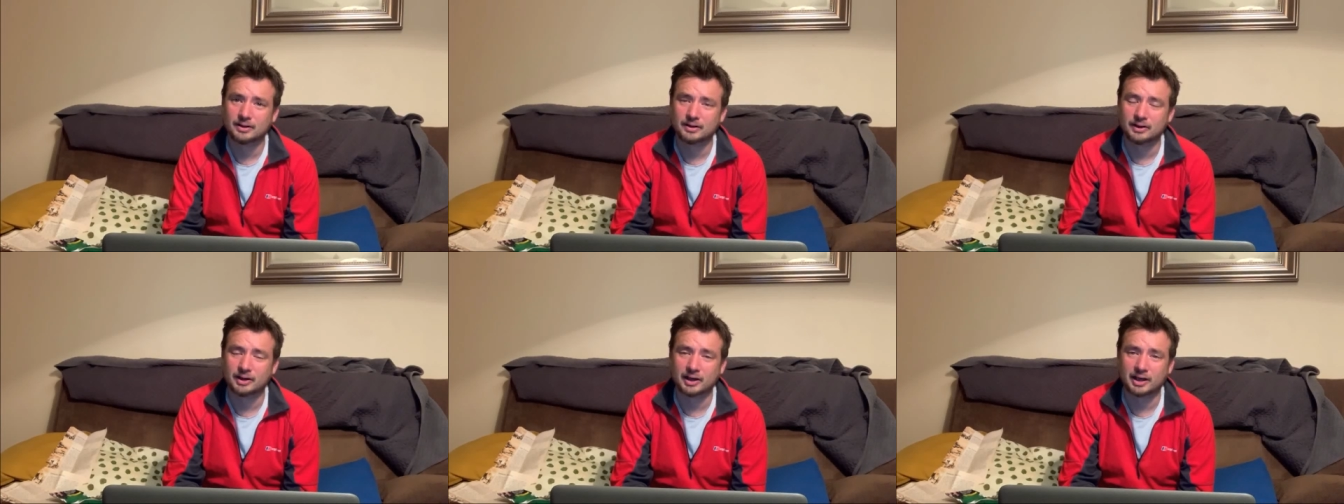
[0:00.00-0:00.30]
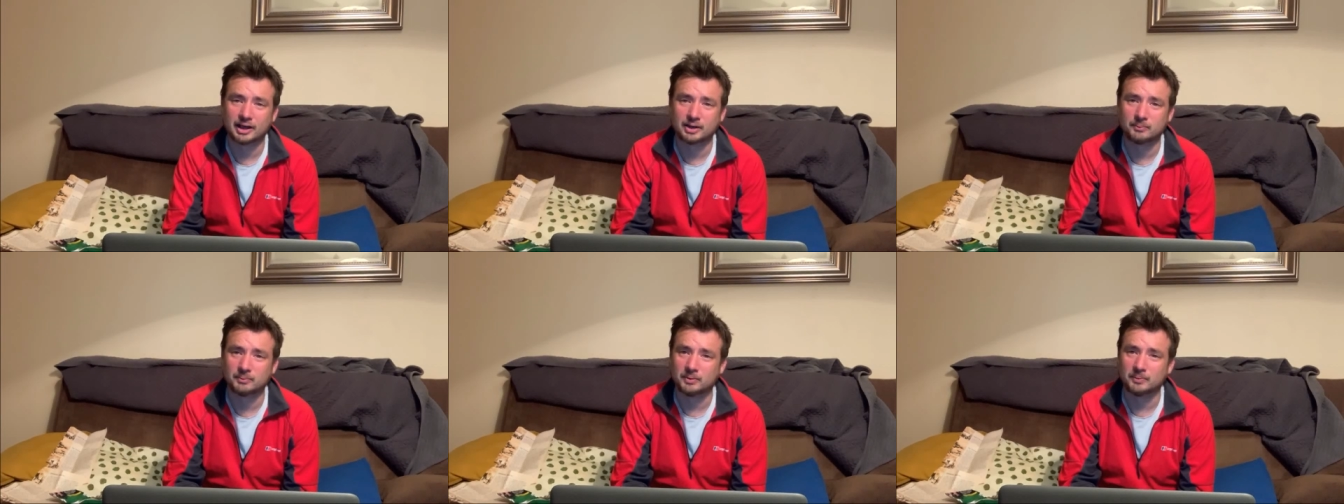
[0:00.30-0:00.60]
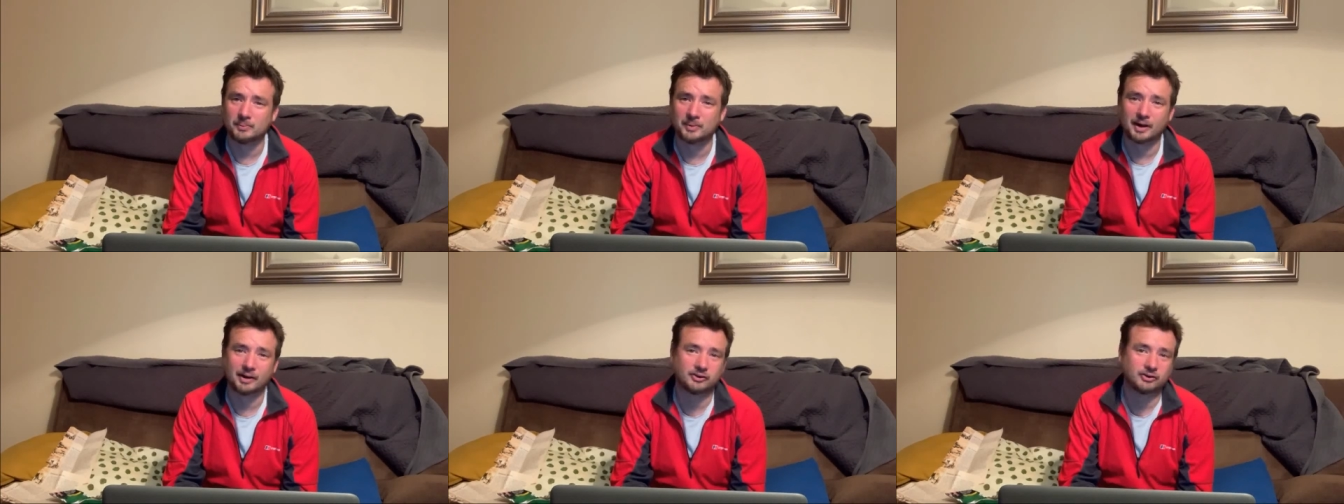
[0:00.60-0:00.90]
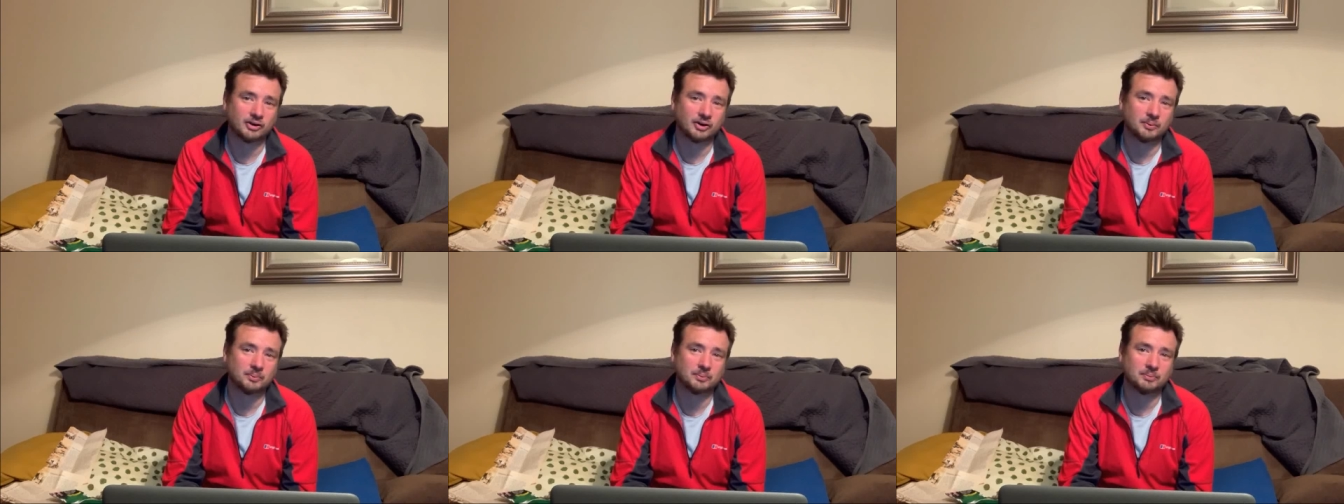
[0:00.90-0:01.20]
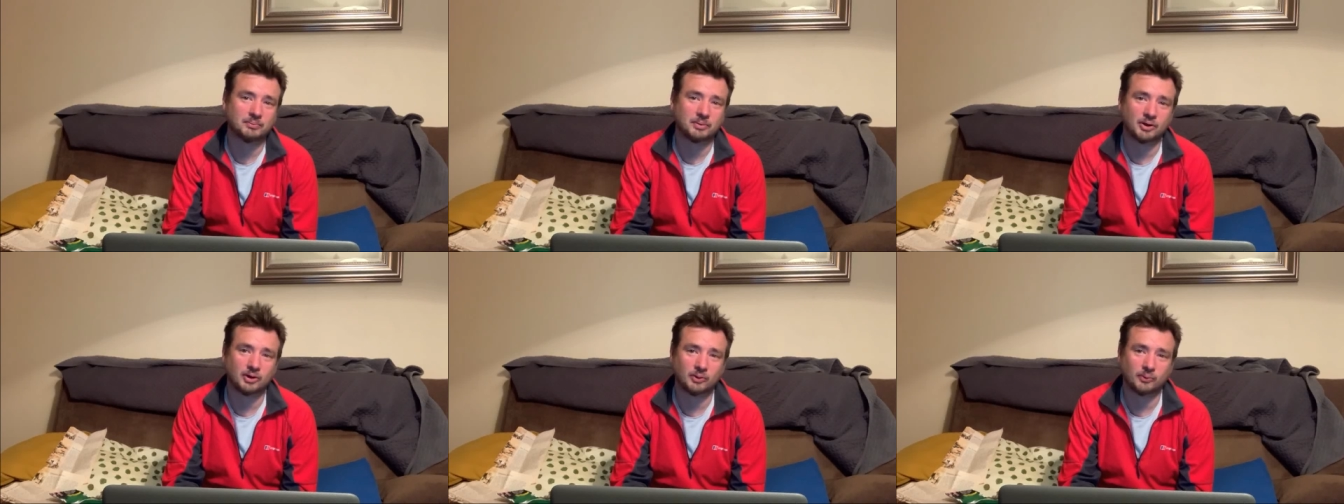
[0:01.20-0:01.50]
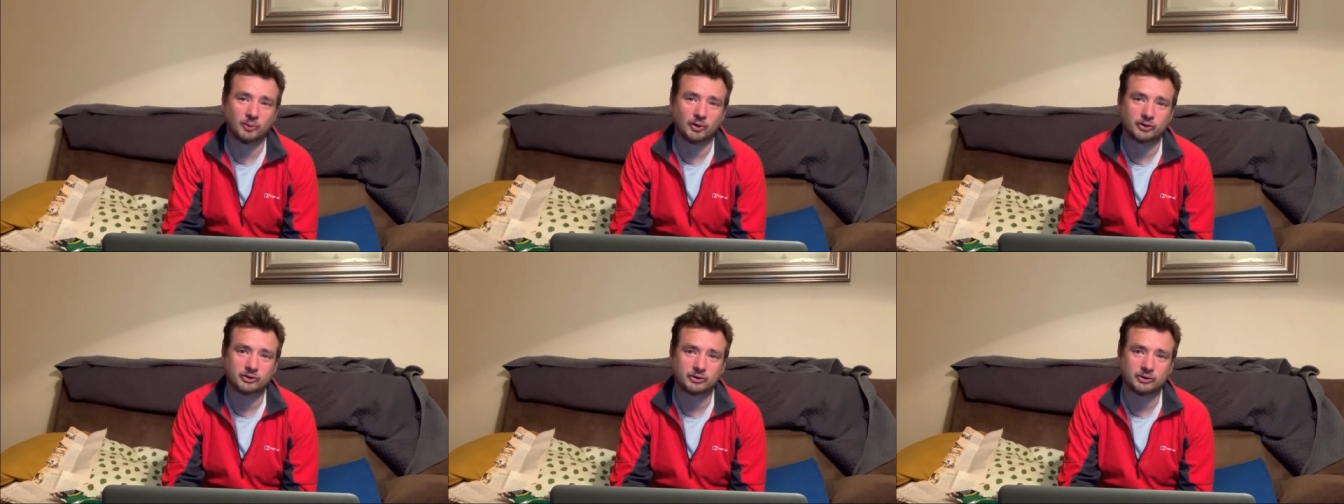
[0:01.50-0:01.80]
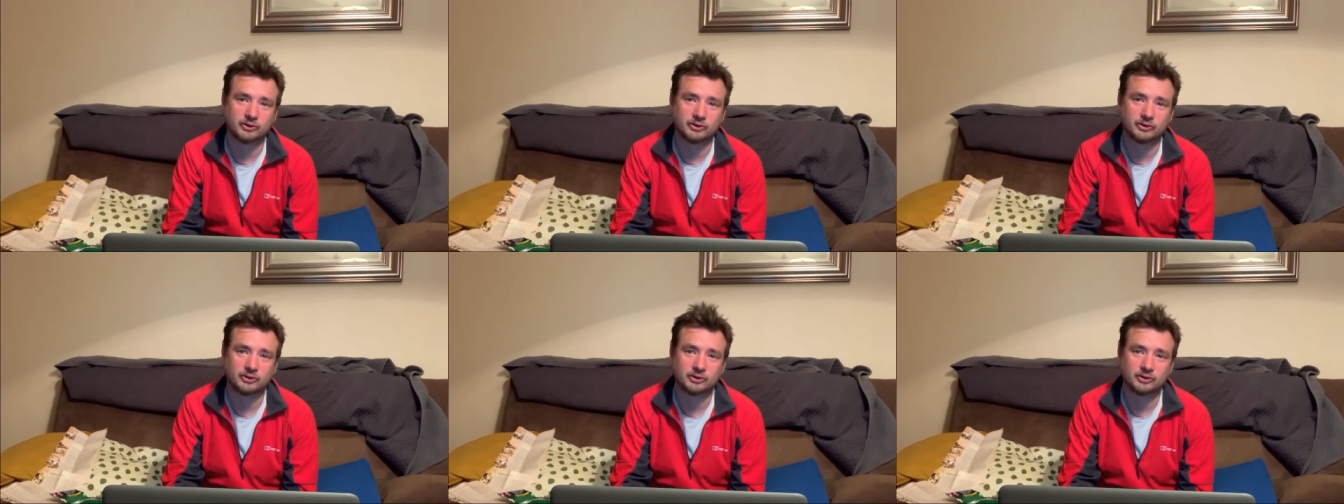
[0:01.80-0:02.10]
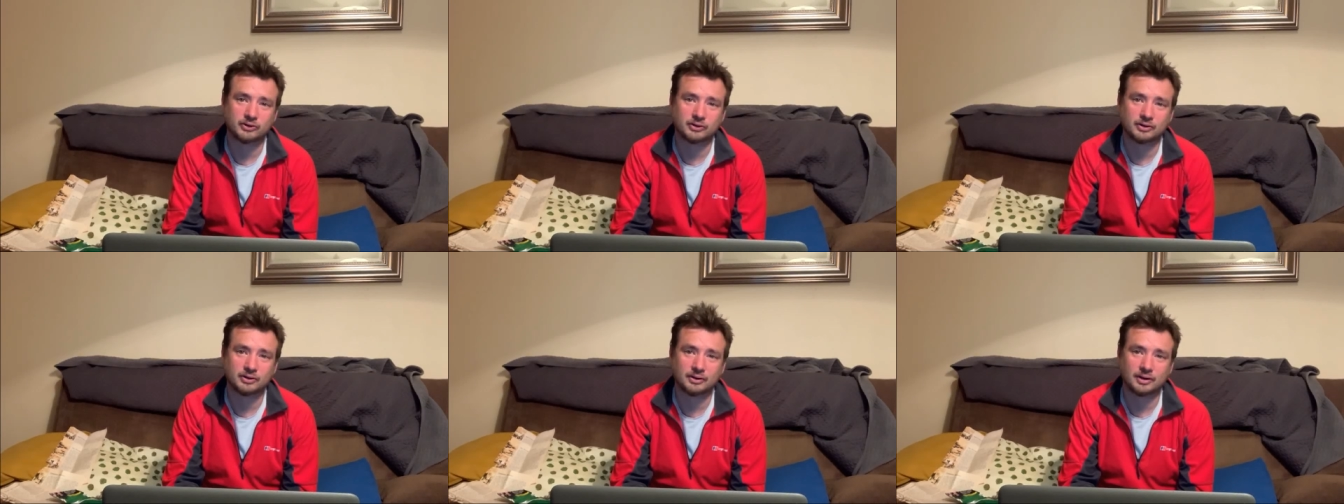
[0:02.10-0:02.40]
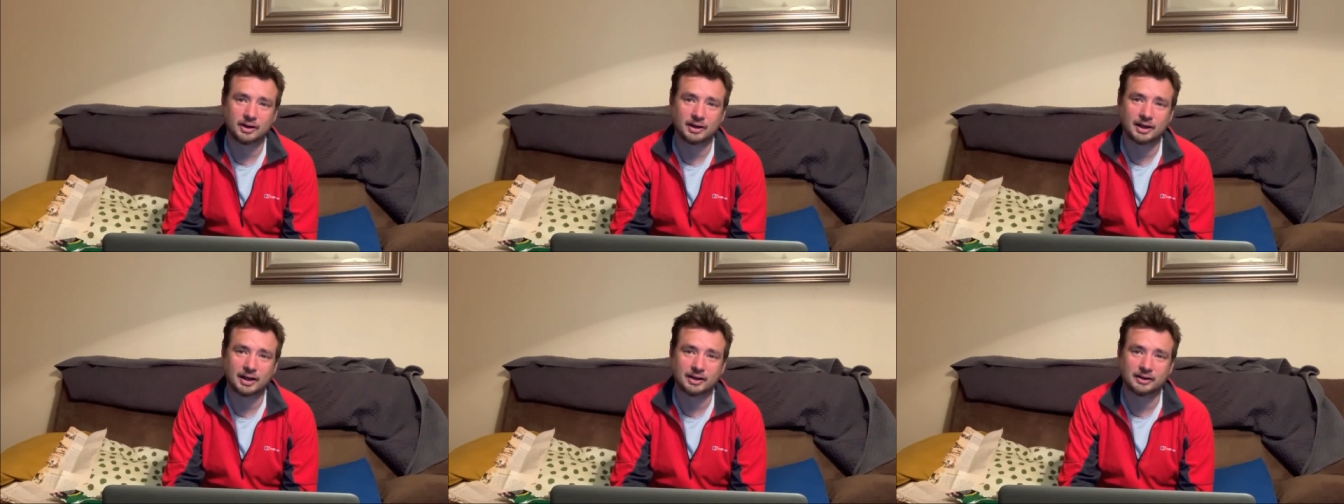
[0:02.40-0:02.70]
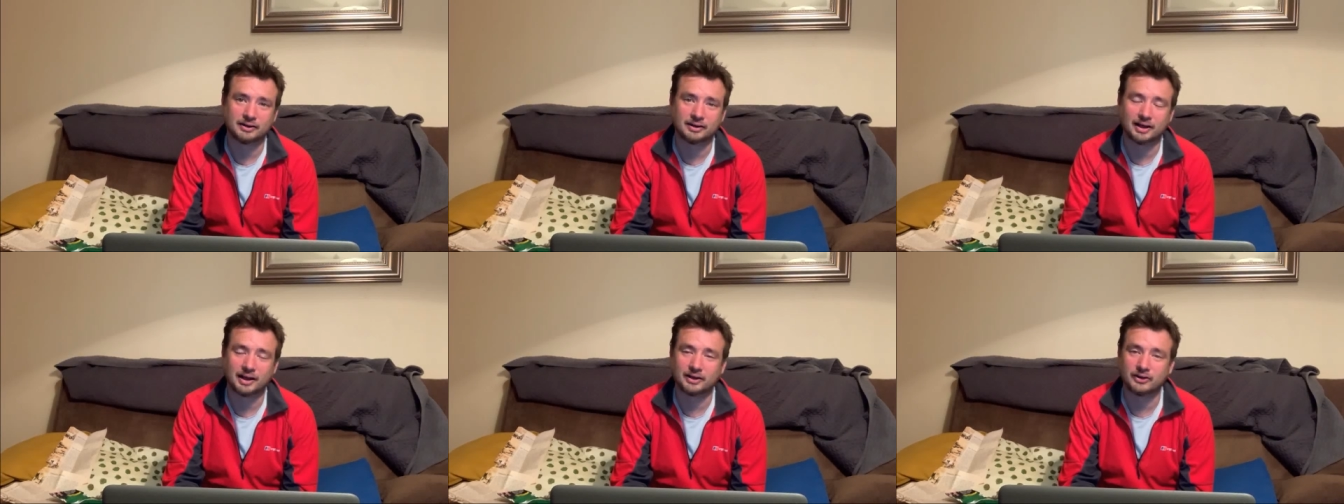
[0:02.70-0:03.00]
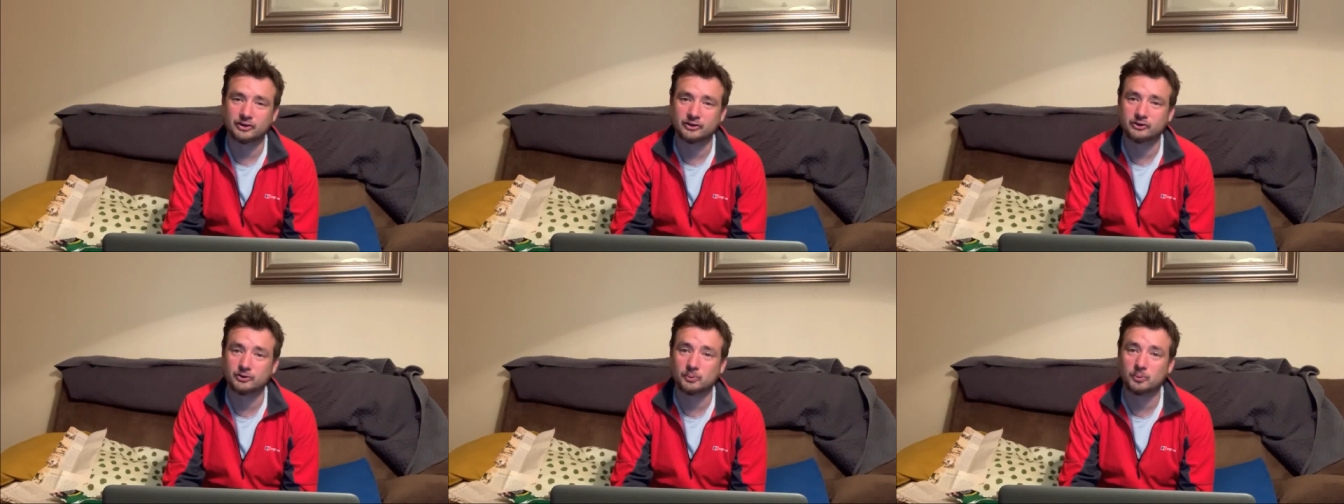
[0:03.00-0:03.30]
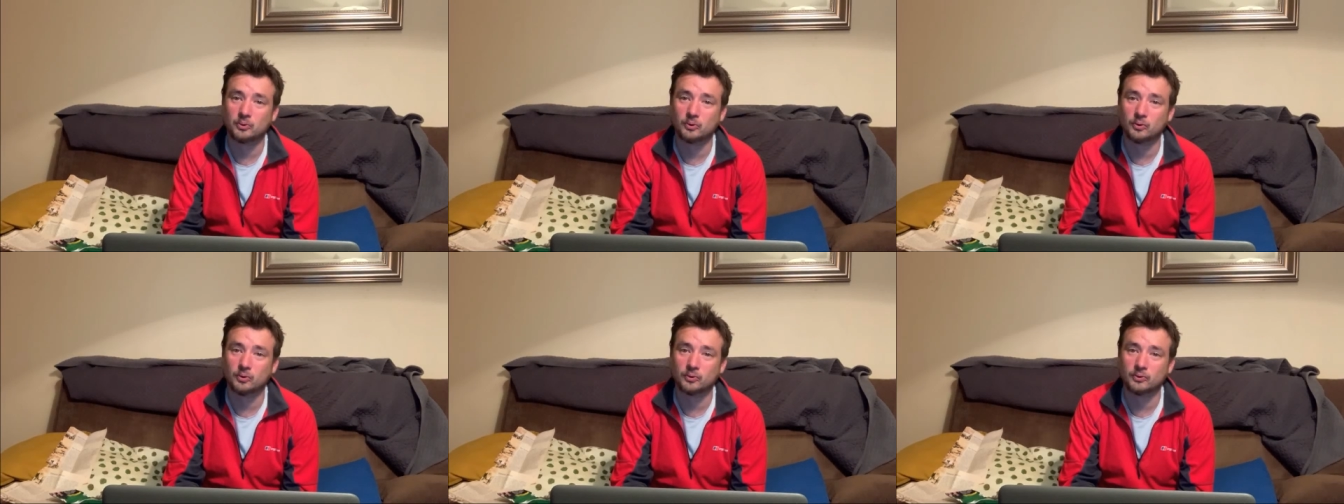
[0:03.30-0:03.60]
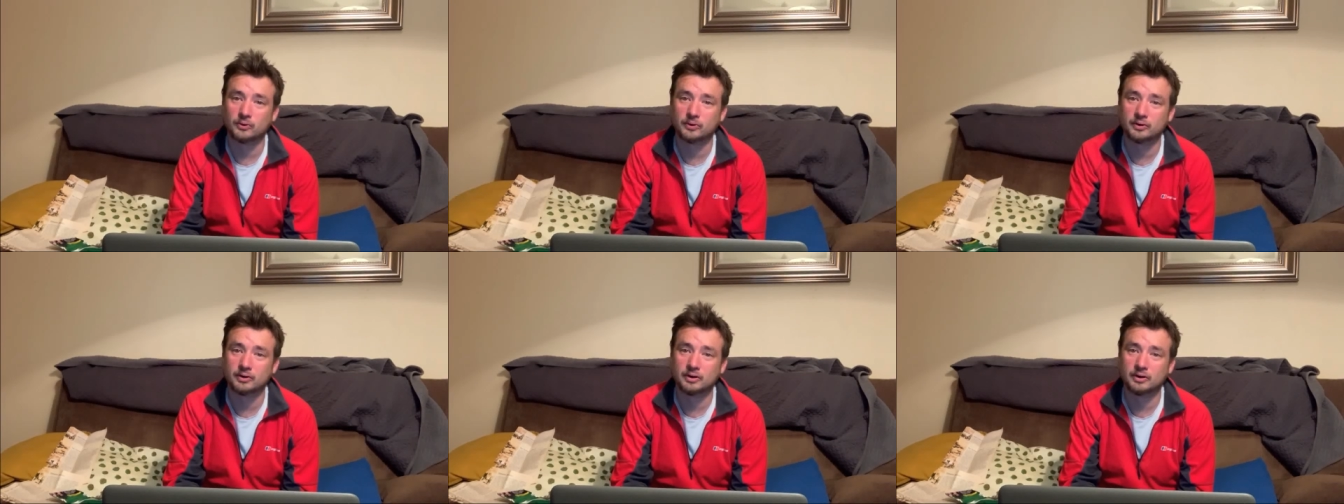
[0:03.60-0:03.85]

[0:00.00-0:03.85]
They hadn't been backed up by the Russians, they hadn't had the support